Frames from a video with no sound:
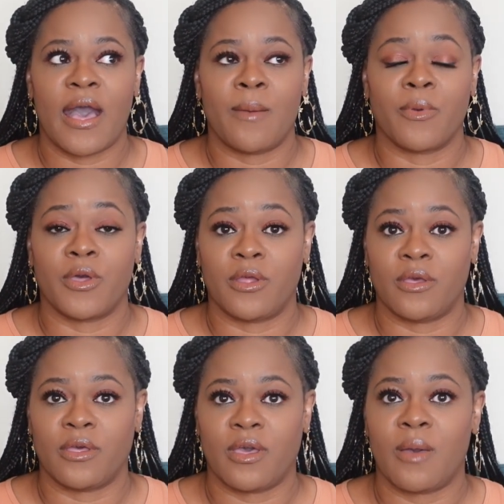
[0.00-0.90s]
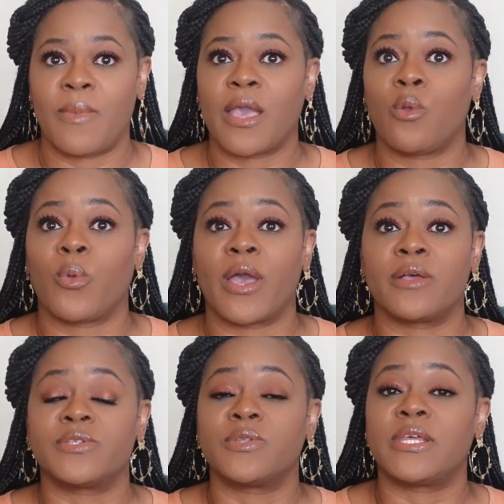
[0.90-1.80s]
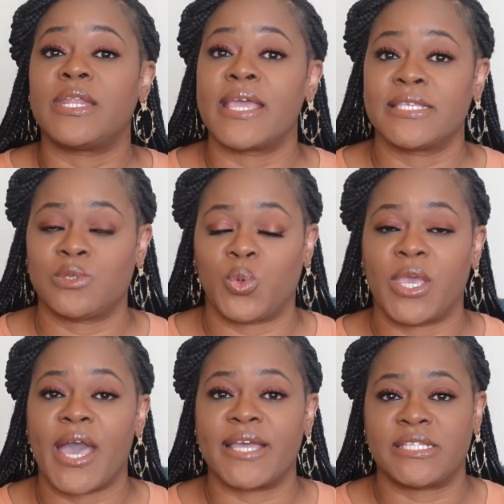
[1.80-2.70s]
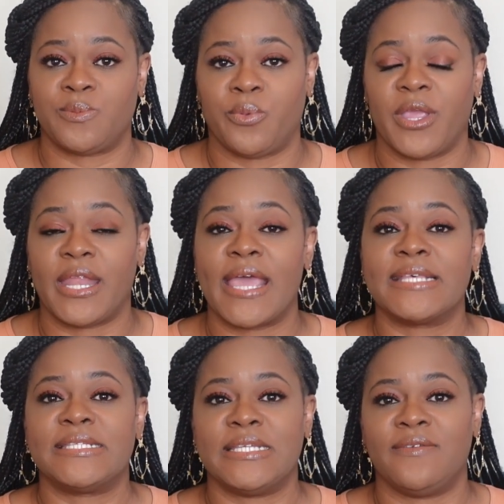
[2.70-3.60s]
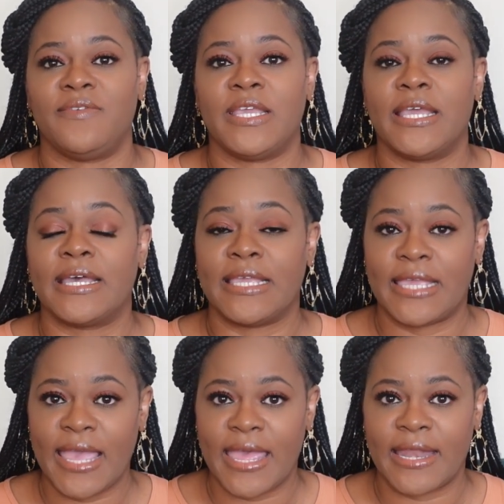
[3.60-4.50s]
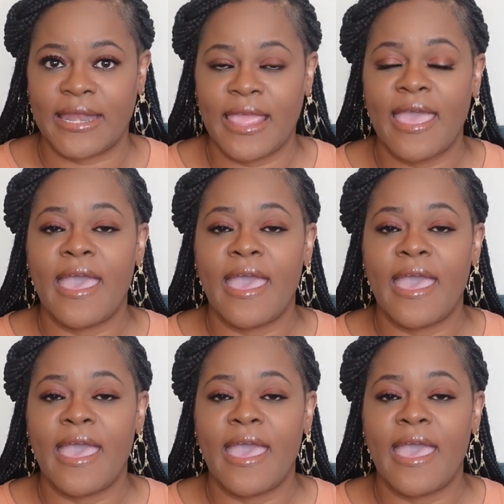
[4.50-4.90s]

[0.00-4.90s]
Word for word: I'm gonna come back around. So the next week I sprayed SDV again